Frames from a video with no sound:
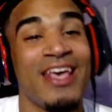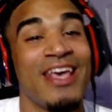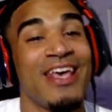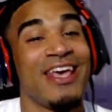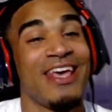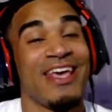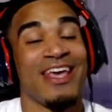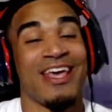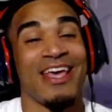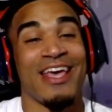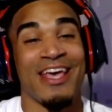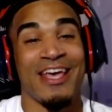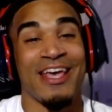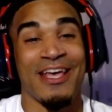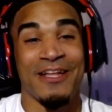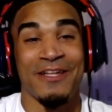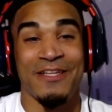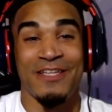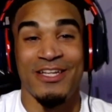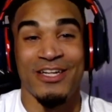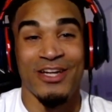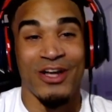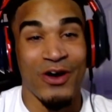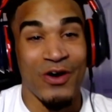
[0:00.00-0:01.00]
And, you
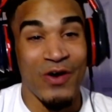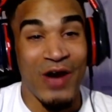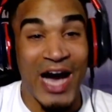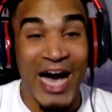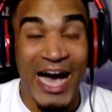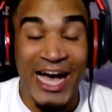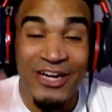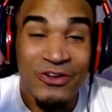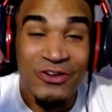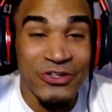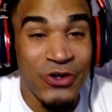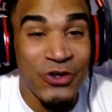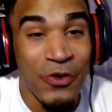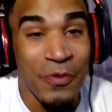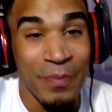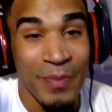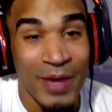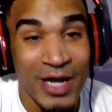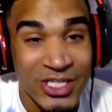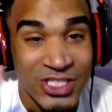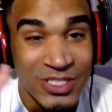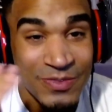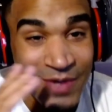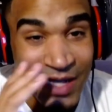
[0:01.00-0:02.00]
know, I don't know
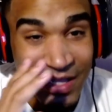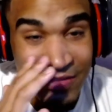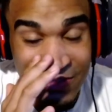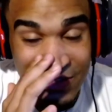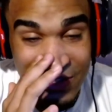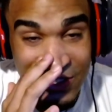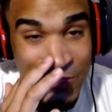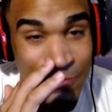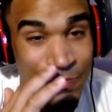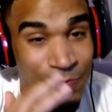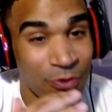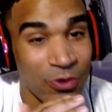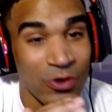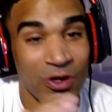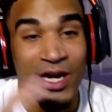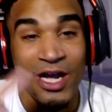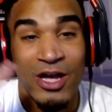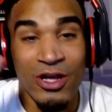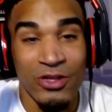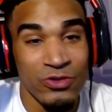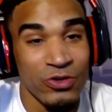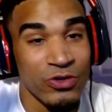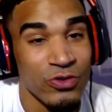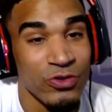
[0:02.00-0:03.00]
much about this sport. I
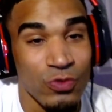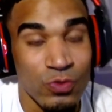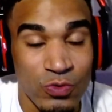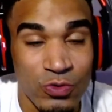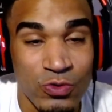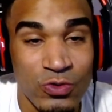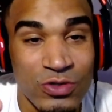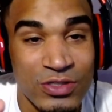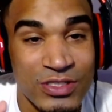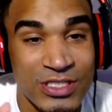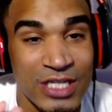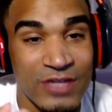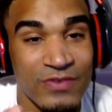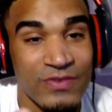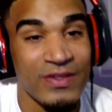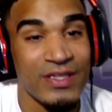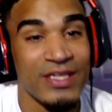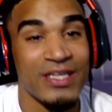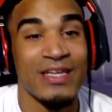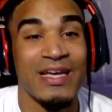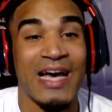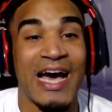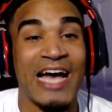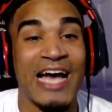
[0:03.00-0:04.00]
don't know the rules of
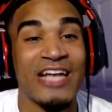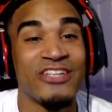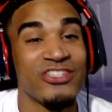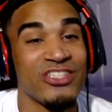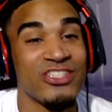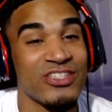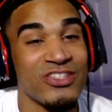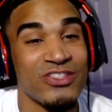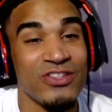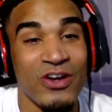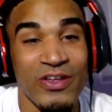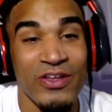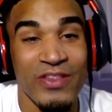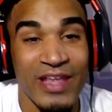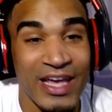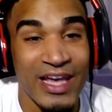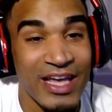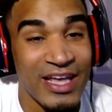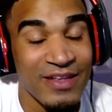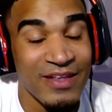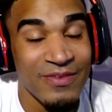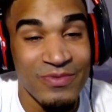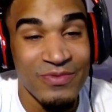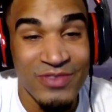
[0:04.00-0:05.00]
it. I just know
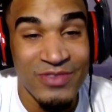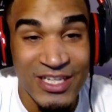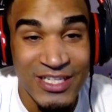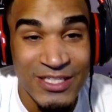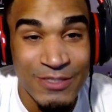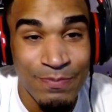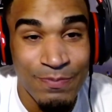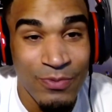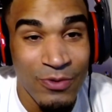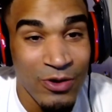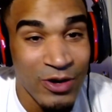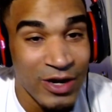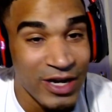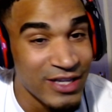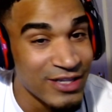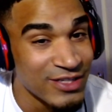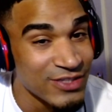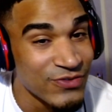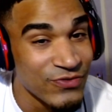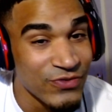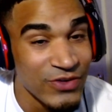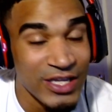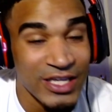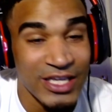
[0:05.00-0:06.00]
that this sport is
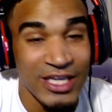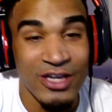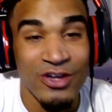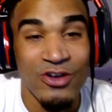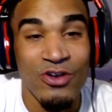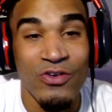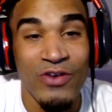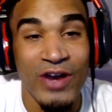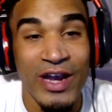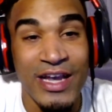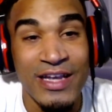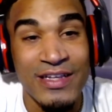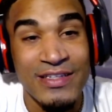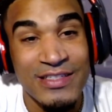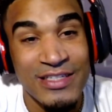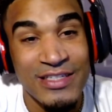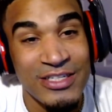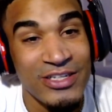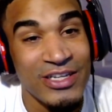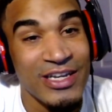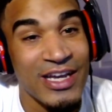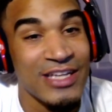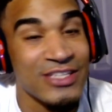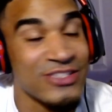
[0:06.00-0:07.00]
freaking crazy and
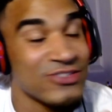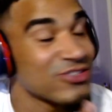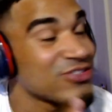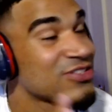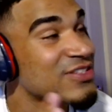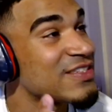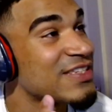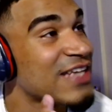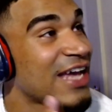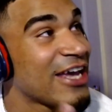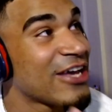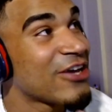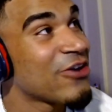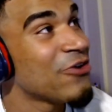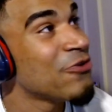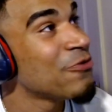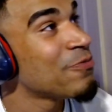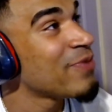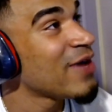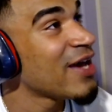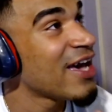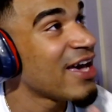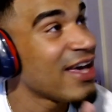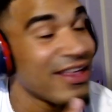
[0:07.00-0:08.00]
you guys are
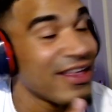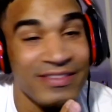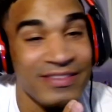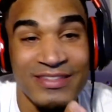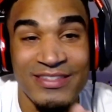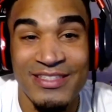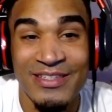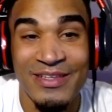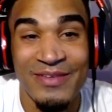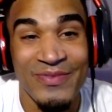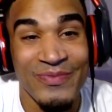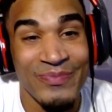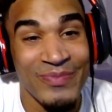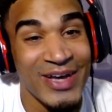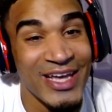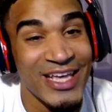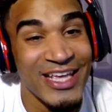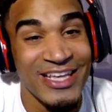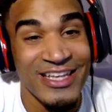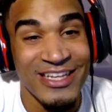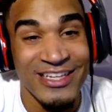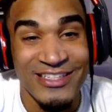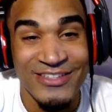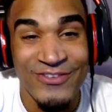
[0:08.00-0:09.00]
psychopaths, but it
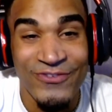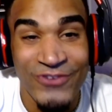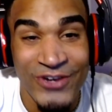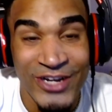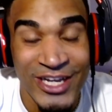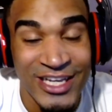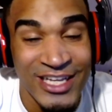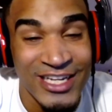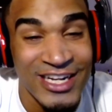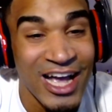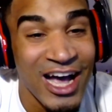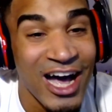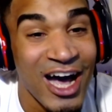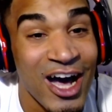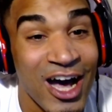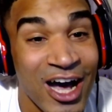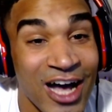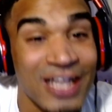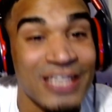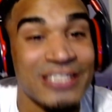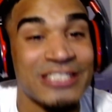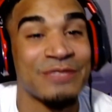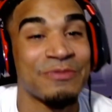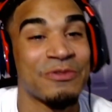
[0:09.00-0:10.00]
is freaking
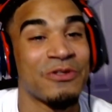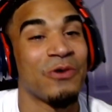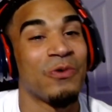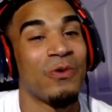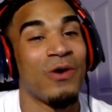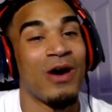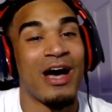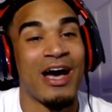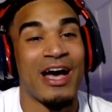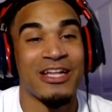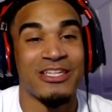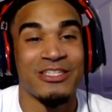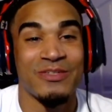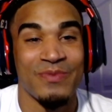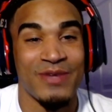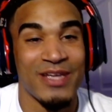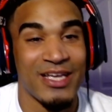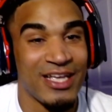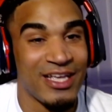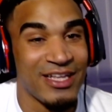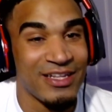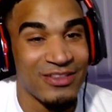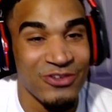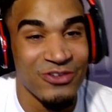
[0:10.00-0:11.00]
awesome to watch,
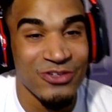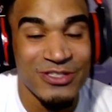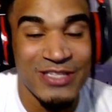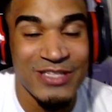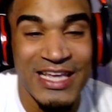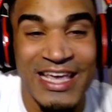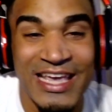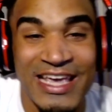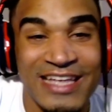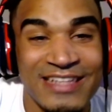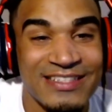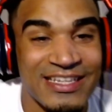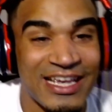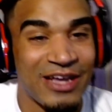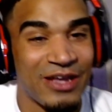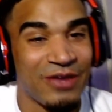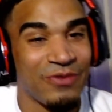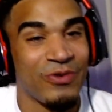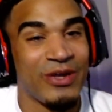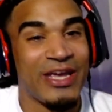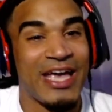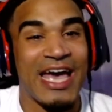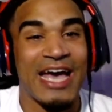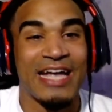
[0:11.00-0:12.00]
man. Those hits I
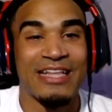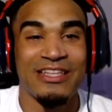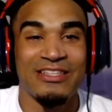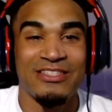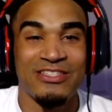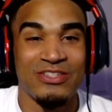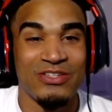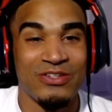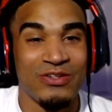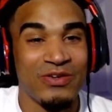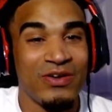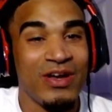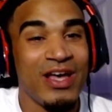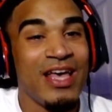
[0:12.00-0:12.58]
reacted to,